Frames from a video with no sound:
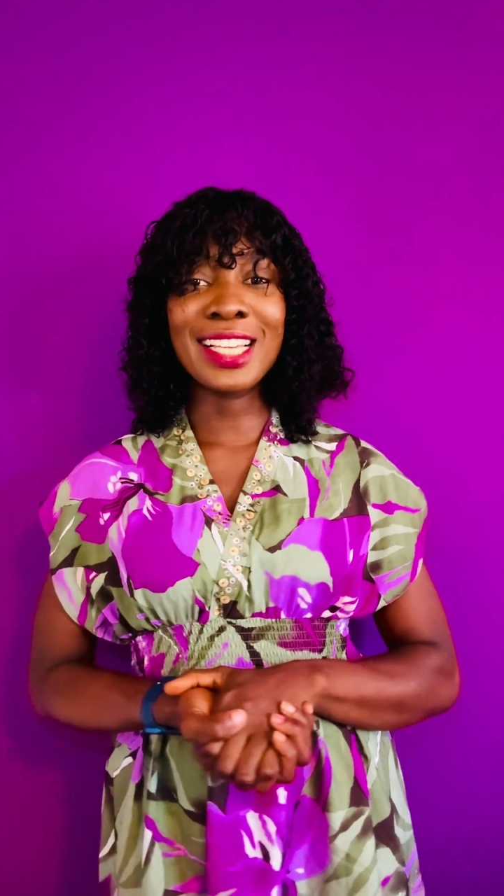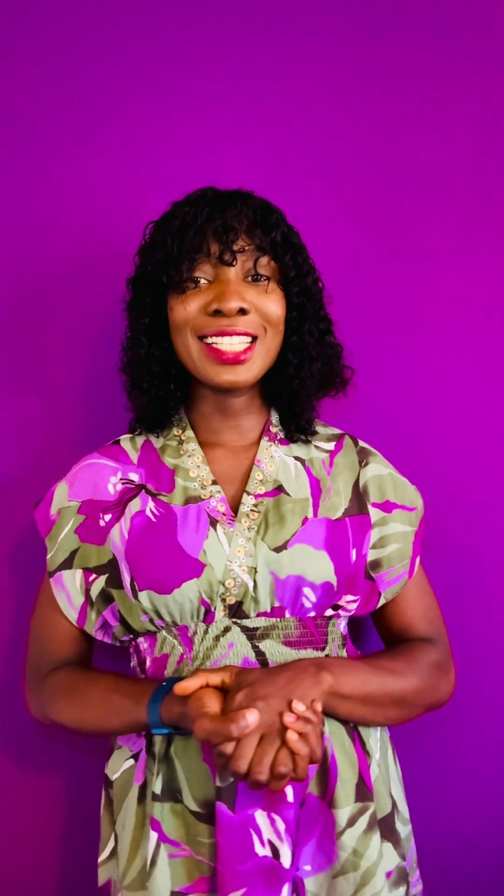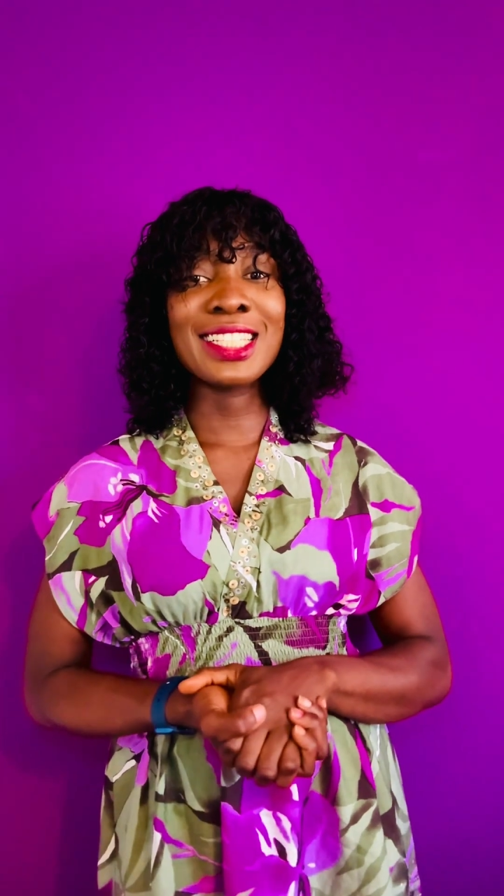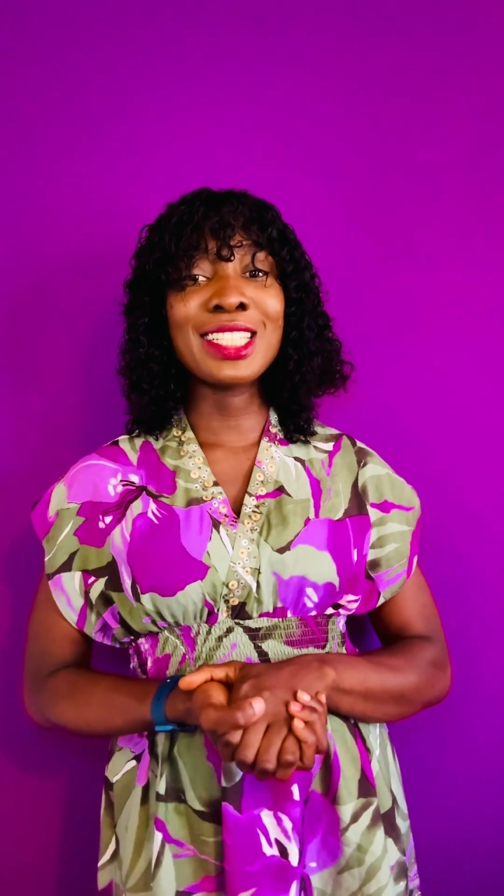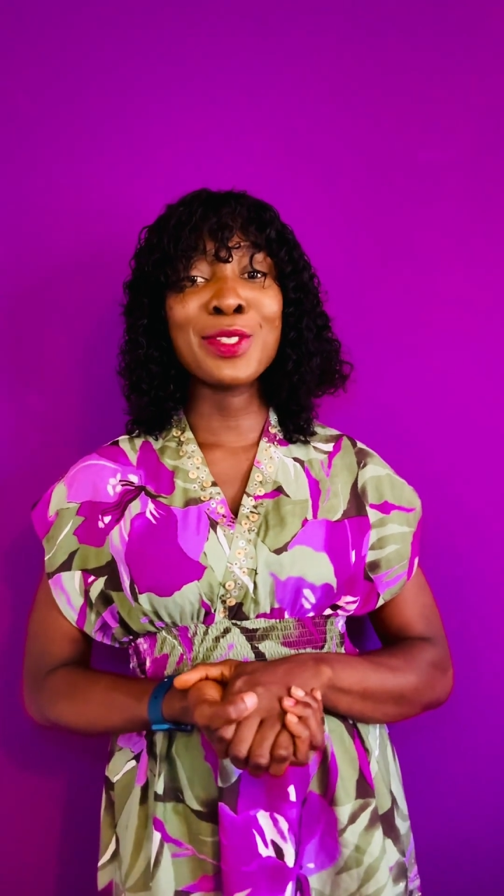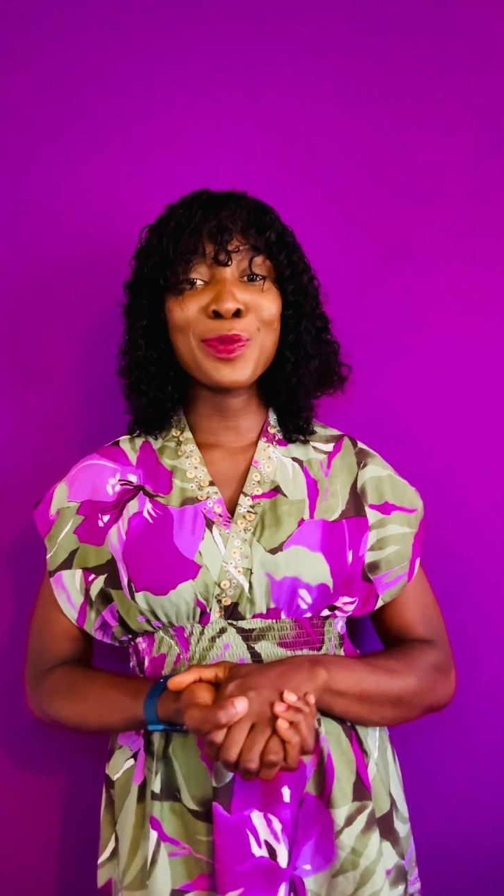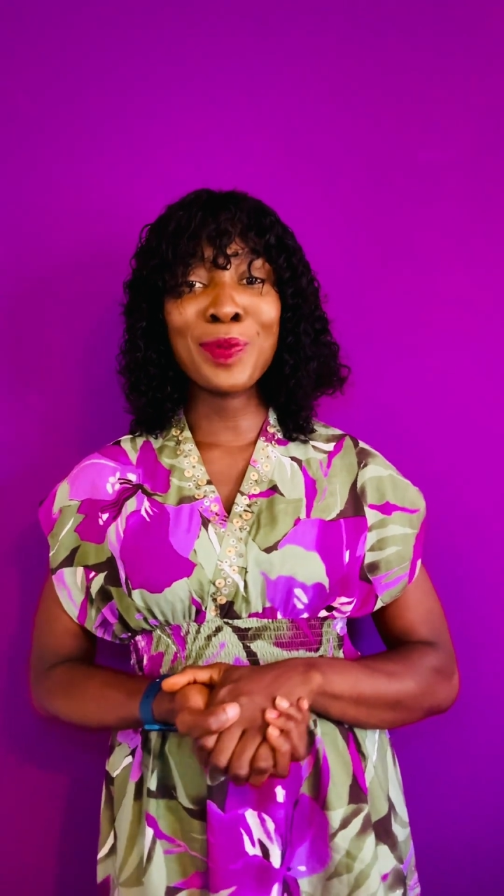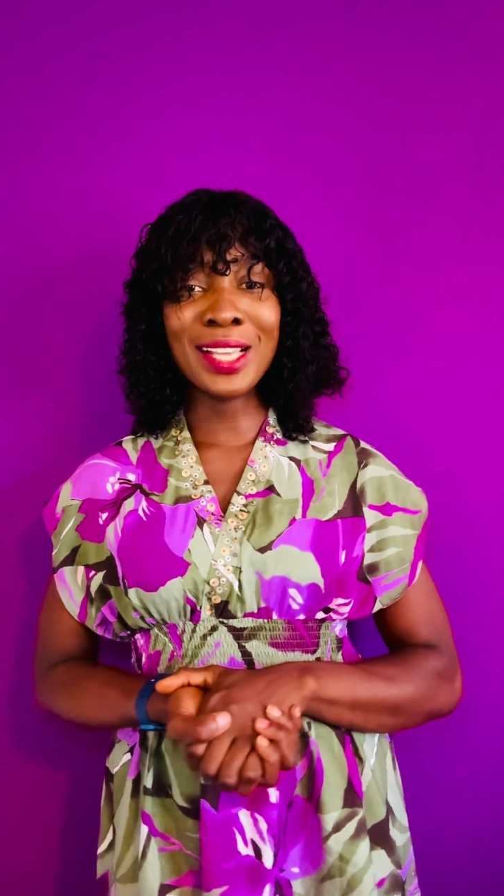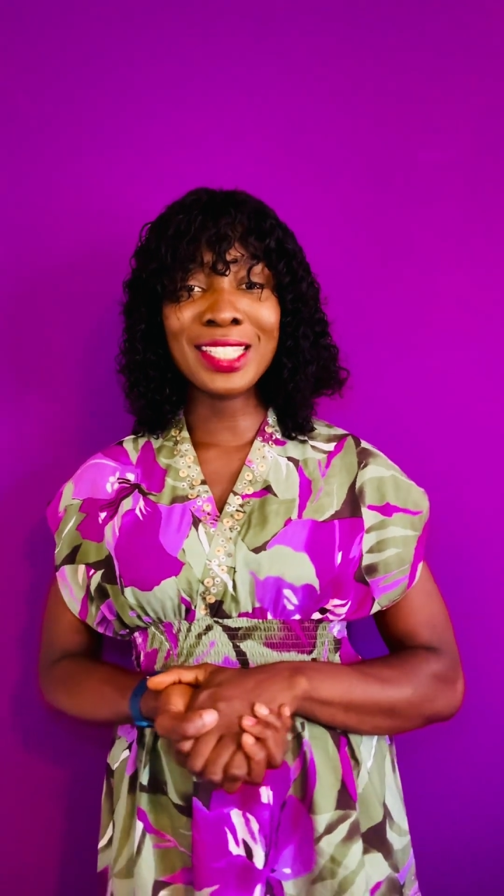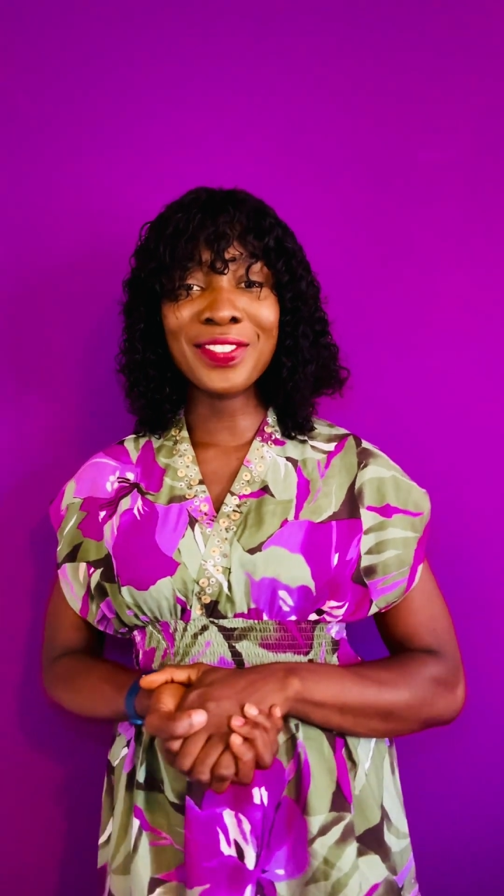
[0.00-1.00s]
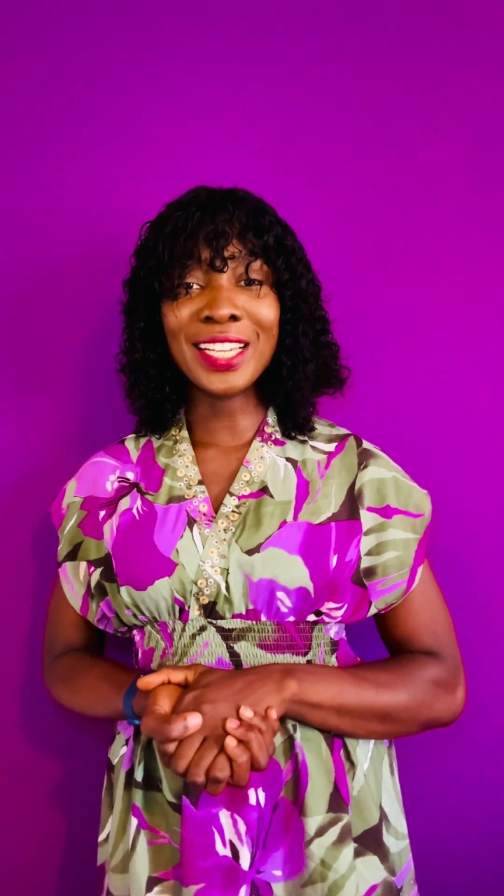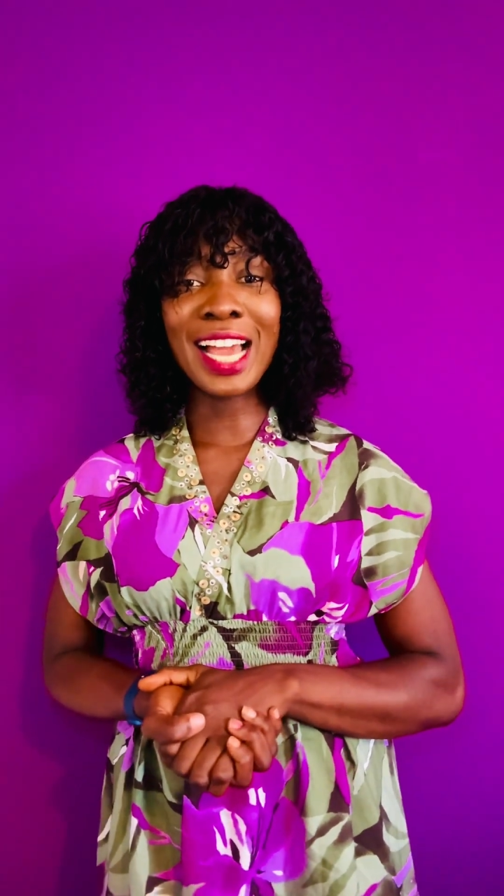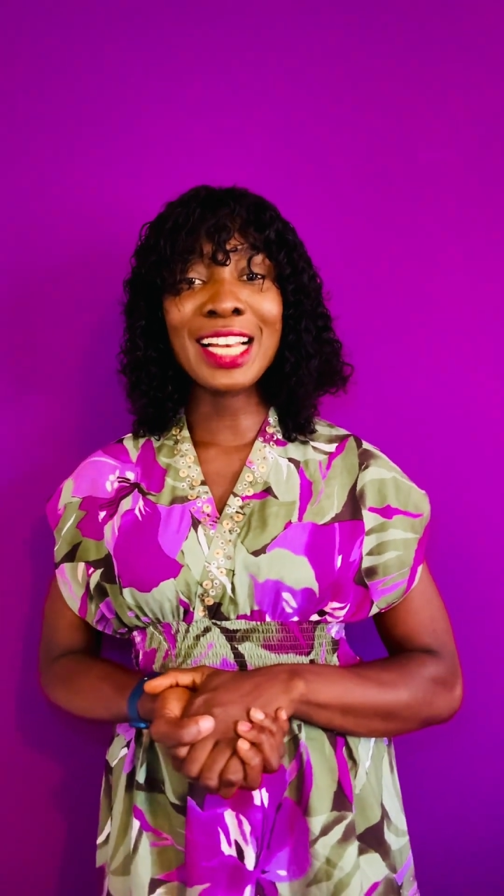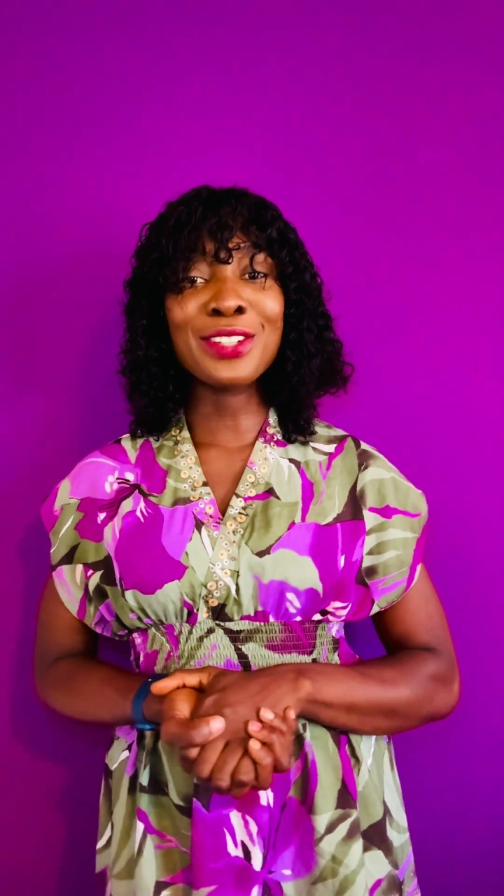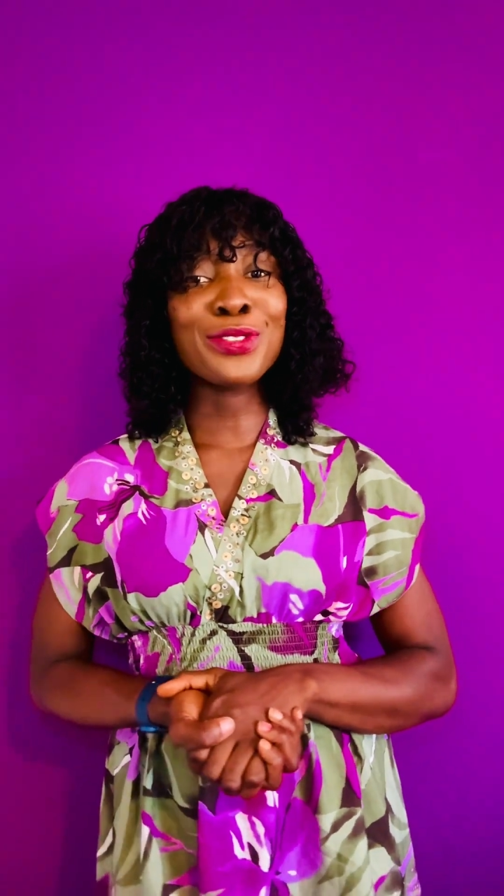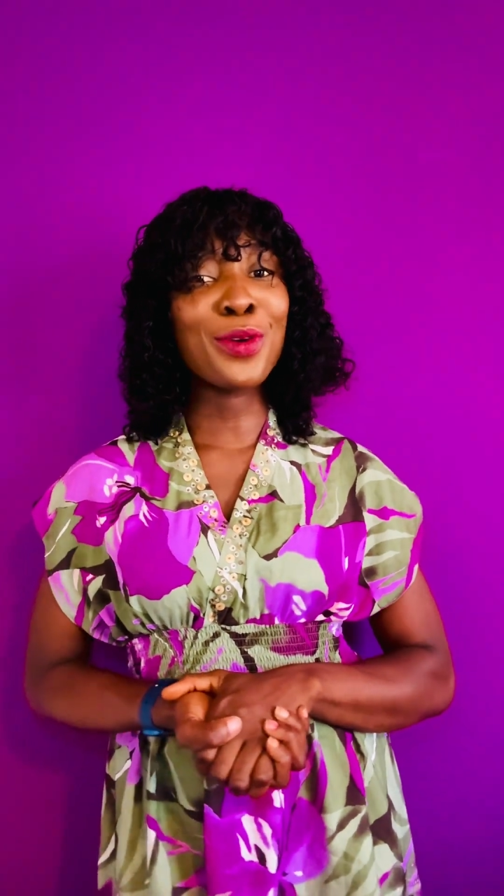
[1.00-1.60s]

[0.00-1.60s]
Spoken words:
is specifically